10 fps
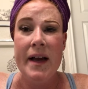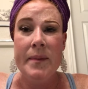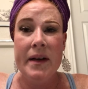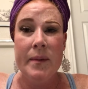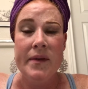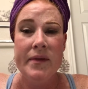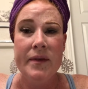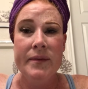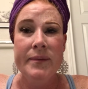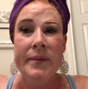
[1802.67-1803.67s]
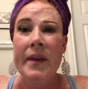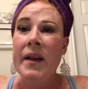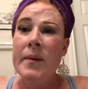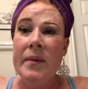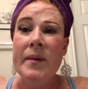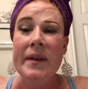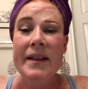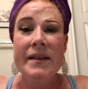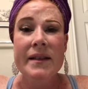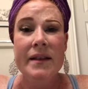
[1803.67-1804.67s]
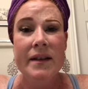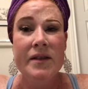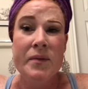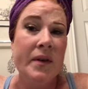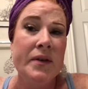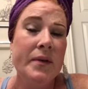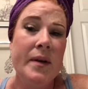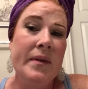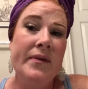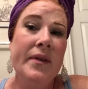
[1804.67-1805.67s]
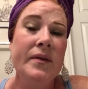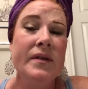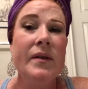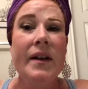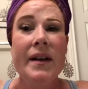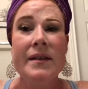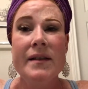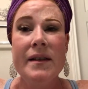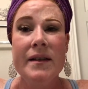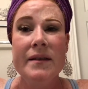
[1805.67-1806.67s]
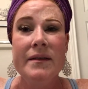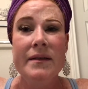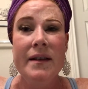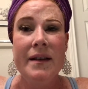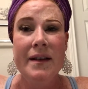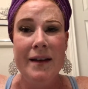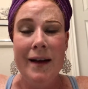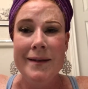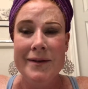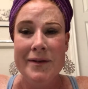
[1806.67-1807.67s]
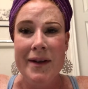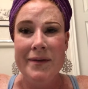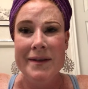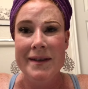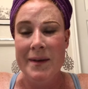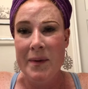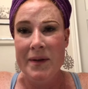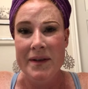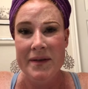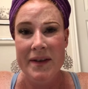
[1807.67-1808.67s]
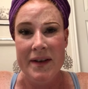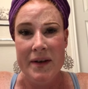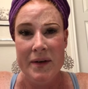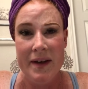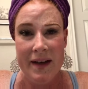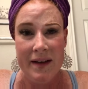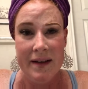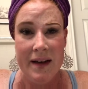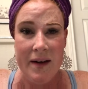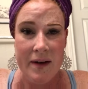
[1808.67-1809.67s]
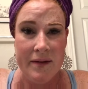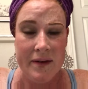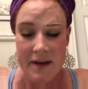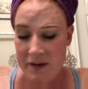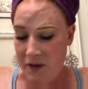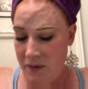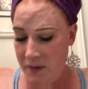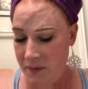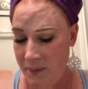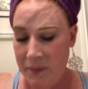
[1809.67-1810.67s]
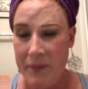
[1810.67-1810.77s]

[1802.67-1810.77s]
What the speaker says: happening on my phone. But I'm lazy and I just want to do it on my phone so I can sit at the oncologist's office and upload this video and edit it however I choose.